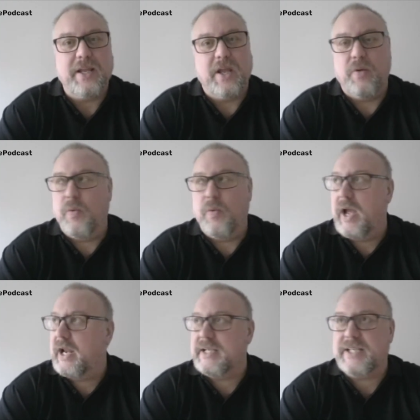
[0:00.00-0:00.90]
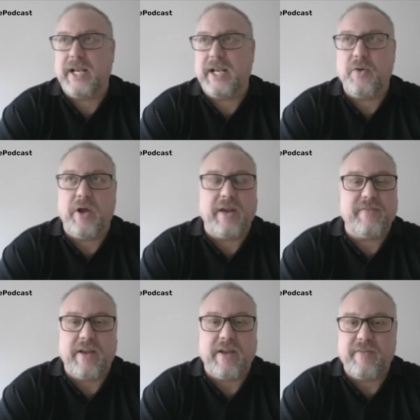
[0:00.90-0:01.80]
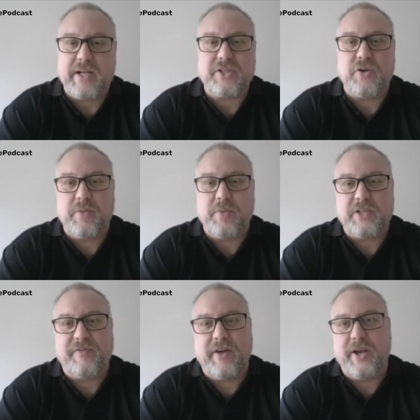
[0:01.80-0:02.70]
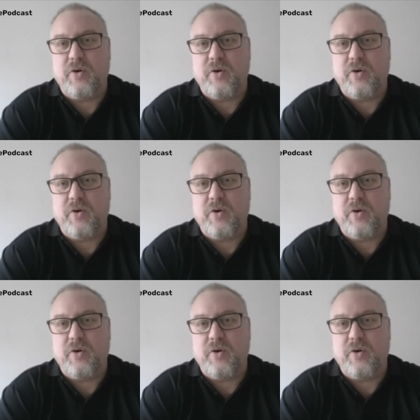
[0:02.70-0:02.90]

Well, I tell you what, I've never had so much fun in all my